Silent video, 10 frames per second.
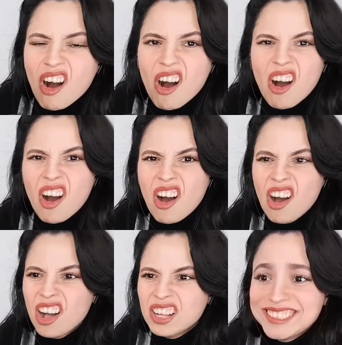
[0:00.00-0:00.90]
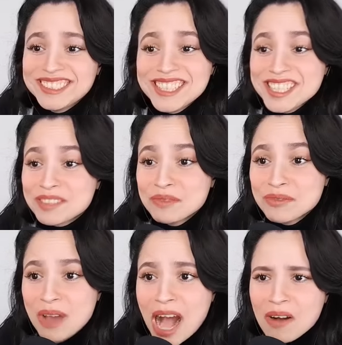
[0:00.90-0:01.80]
Oh, this
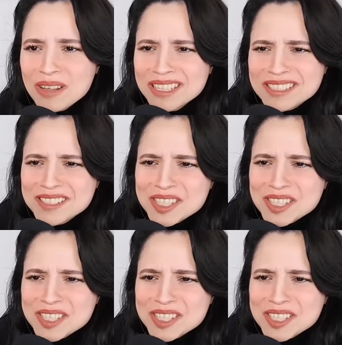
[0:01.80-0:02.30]
movie. How is